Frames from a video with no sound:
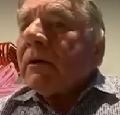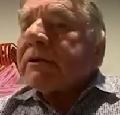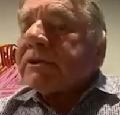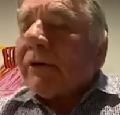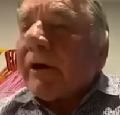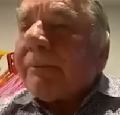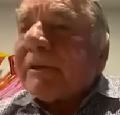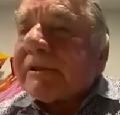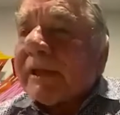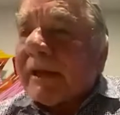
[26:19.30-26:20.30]
Sorry, I
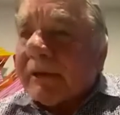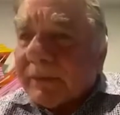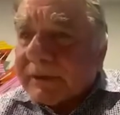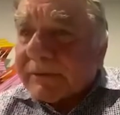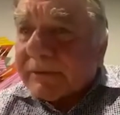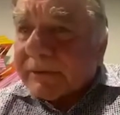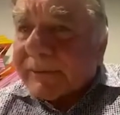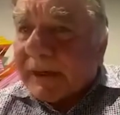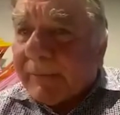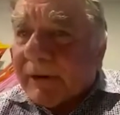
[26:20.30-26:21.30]
missed that. You better
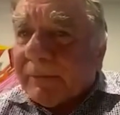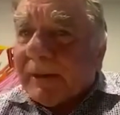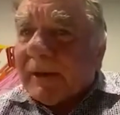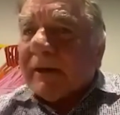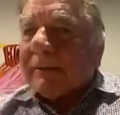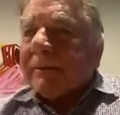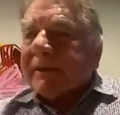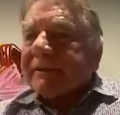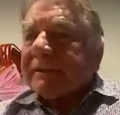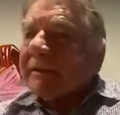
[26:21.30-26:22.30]
speak up a little bit louder, please.